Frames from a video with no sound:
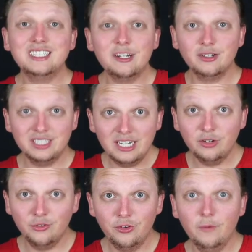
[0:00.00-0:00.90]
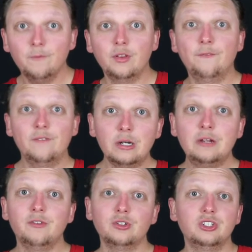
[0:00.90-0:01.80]
Tarantino film for the
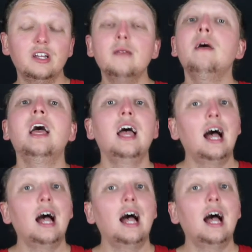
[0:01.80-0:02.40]
very first time,